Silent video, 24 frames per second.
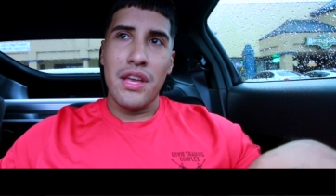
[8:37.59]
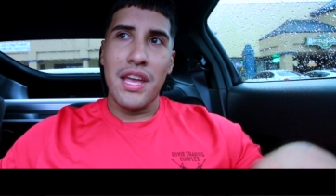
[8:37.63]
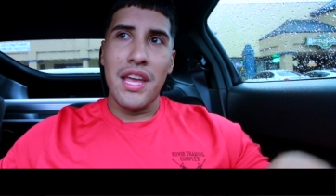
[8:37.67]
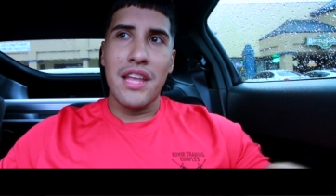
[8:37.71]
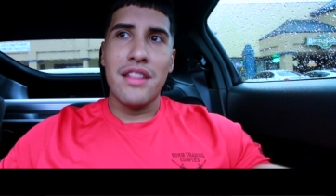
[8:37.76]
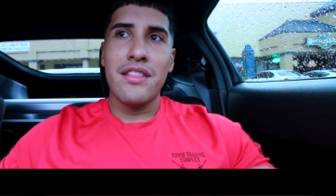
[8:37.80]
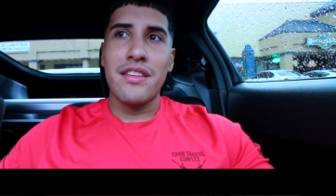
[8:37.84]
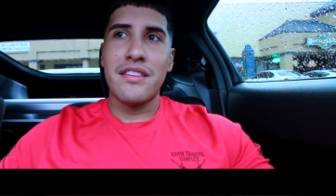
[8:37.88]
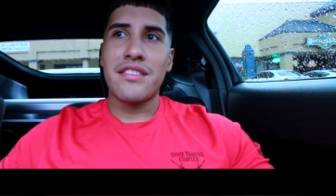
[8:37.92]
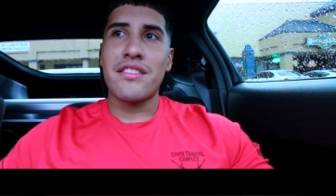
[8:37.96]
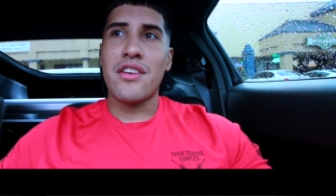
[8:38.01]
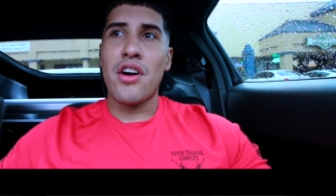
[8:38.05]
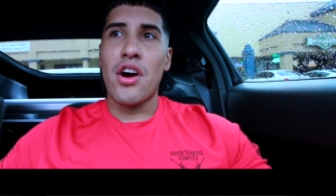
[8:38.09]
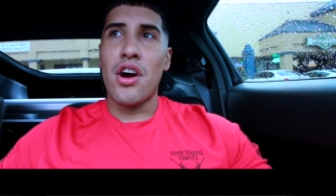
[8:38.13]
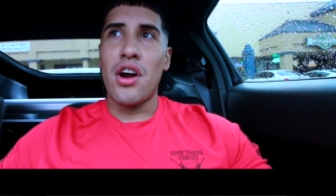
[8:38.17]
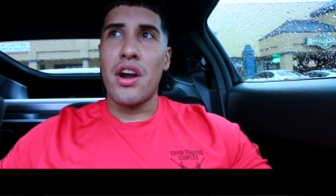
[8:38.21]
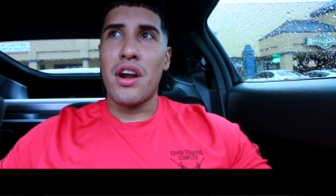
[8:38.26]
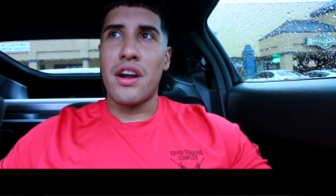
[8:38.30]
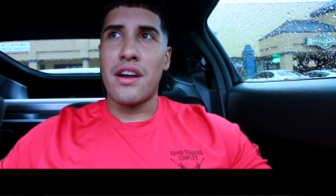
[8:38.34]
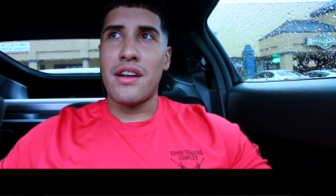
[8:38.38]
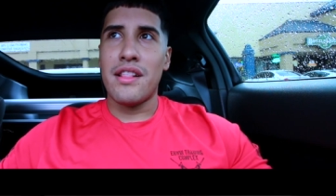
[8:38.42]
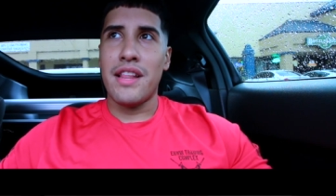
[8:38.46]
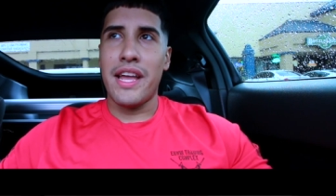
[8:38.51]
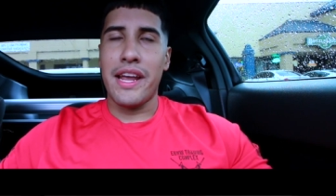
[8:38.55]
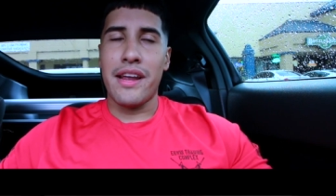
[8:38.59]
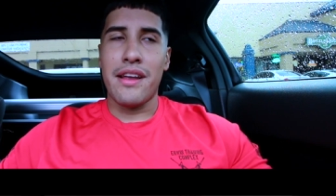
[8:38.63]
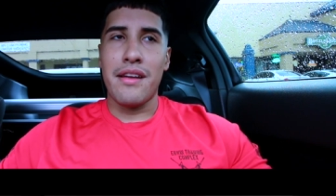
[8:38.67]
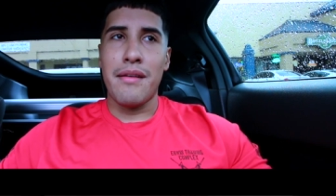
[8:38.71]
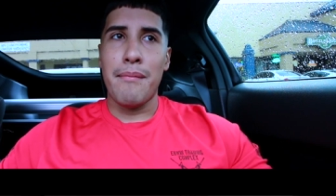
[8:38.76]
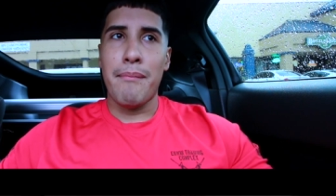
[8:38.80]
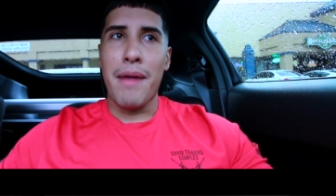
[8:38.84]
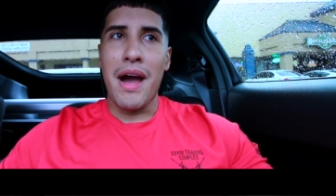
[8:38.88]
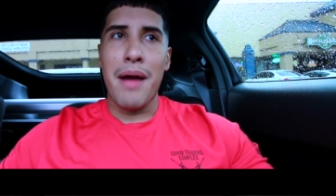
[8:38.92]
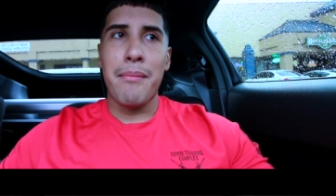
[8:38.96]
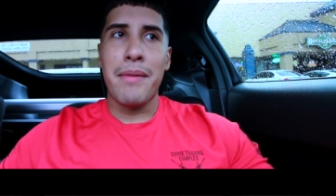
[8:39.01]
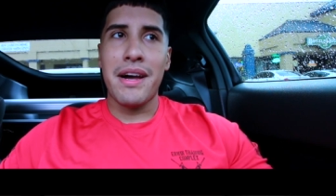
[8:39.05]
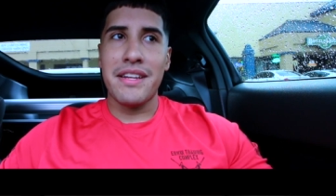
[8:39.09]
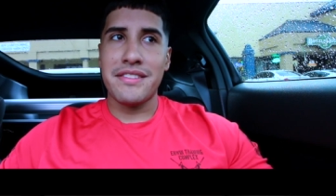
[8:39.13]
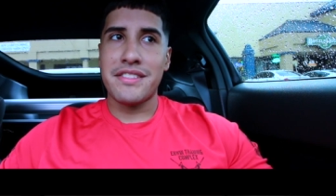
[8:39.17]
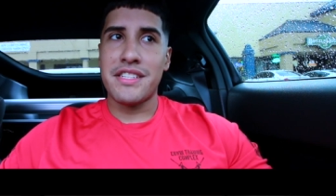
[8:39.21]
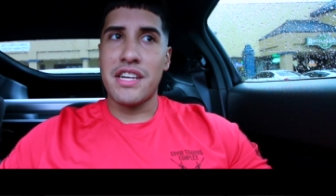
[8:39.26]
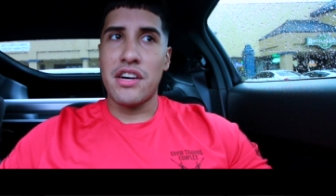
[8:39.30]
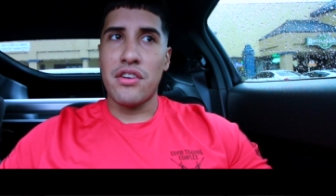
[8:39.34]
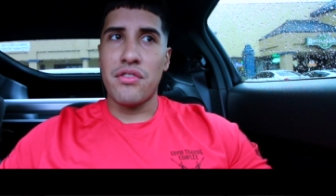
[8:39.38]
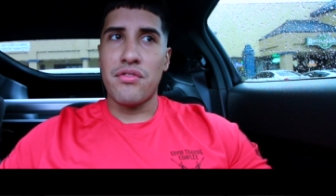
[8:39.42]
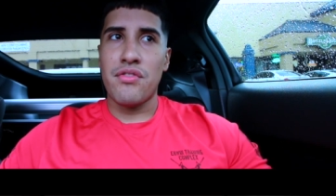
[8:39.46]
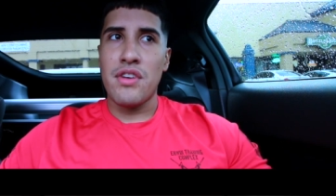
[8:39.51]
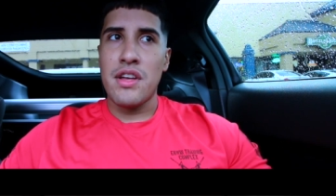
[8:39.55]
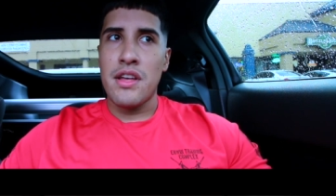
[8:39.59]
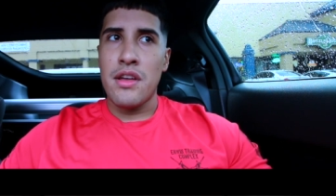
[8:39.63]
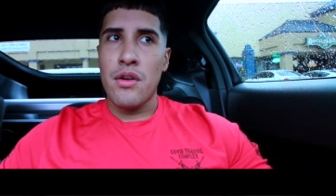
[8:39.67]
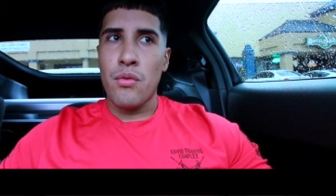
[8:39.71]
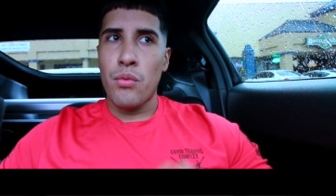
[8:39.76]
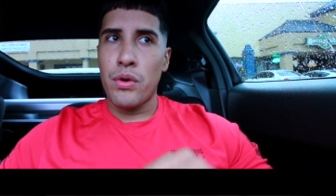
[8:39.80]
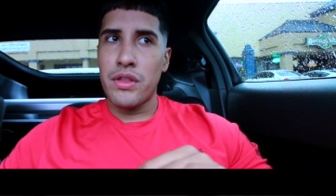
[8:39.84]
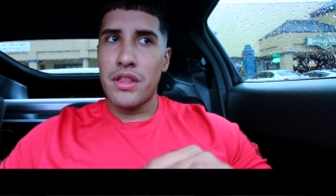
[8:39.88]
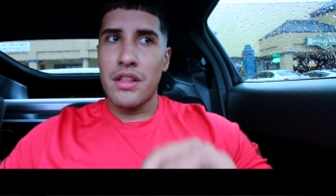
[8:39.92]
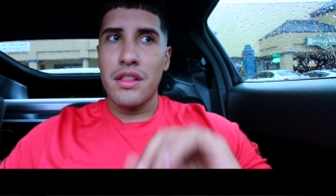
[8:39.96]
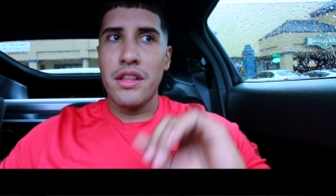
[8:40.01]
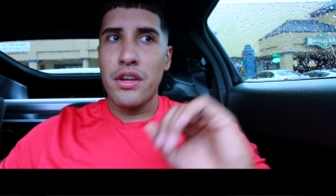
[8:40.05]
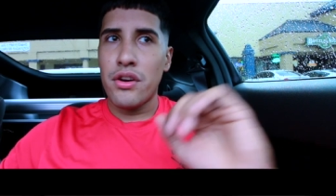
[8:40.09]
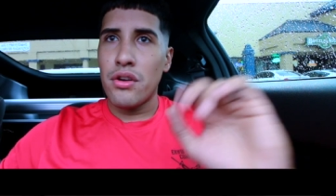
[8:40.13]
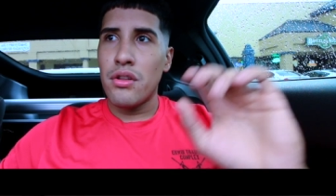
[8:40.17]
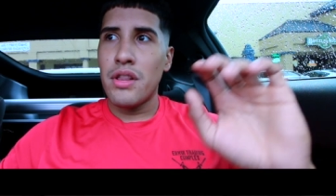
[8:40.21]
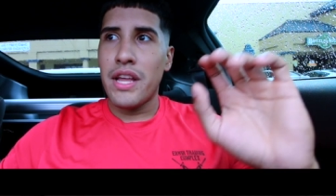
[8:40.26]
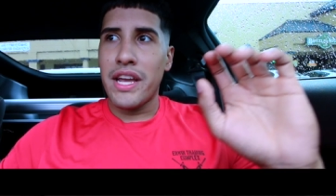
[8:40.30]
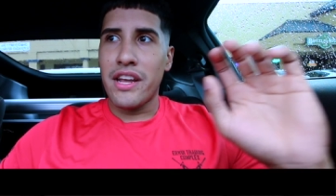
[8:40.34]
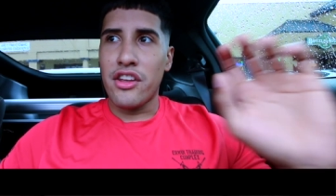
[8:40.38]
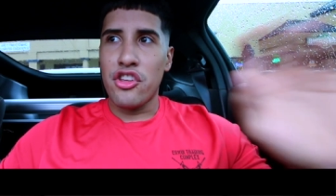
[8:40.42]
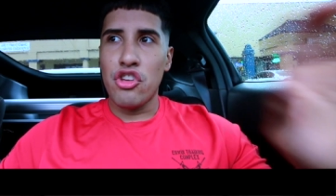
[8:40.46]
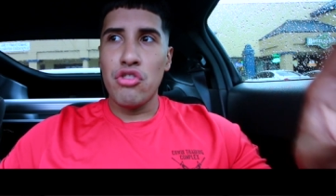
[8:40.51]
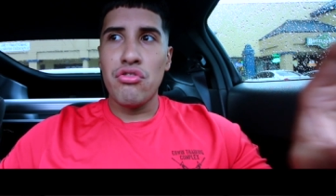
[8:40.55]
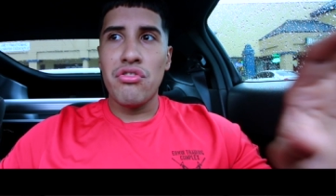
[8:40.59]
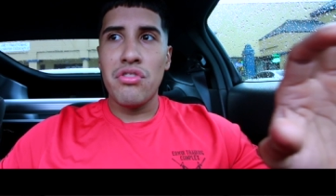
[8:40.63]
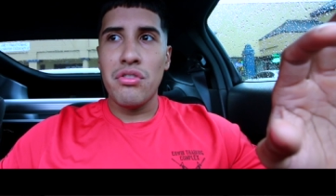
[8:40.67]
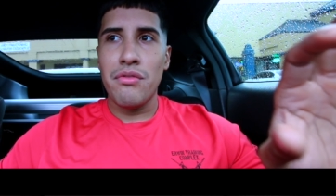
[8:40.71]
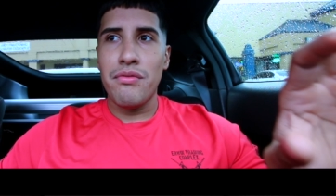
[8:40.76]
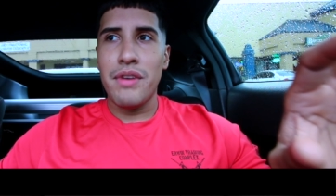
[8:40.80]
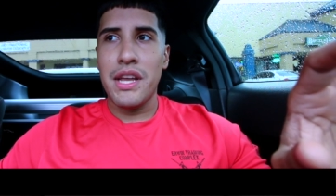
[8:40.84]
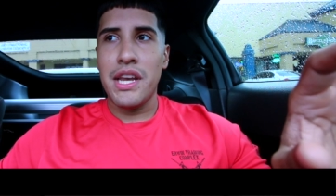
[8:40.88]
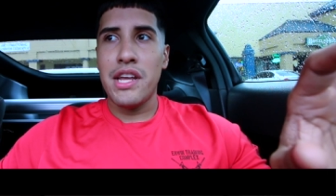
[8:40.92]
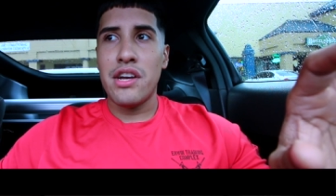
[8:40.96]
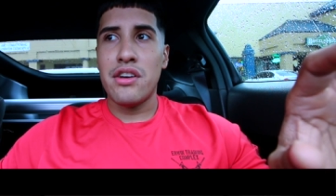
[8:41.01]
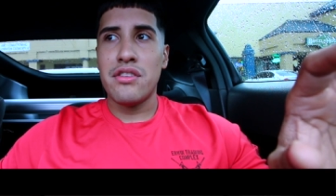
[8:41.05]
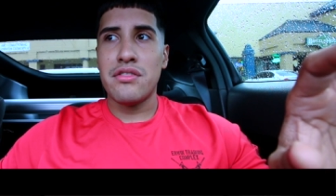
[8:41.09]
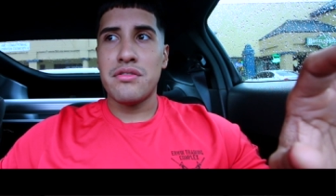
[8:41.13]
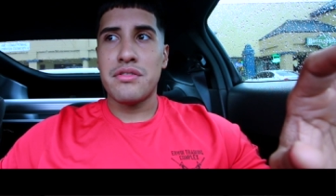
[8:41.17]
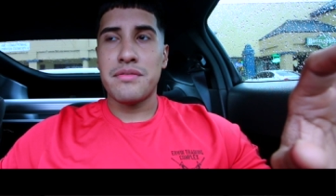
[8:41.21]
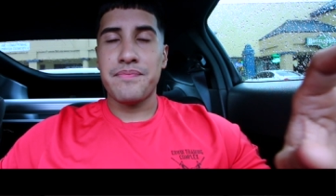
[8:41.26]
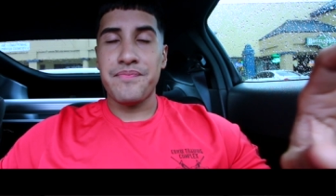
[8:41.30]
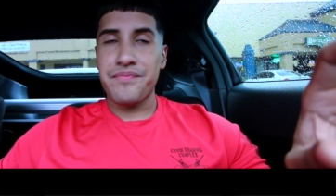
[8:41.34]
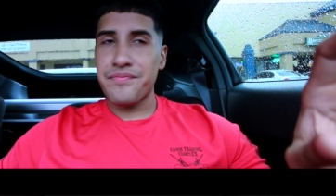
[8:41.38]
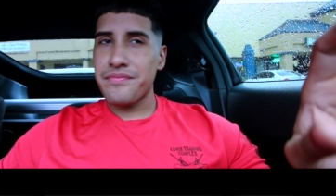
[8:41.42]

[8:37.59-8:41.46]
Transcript: in this car, like by myself, with the little like YouTube videos,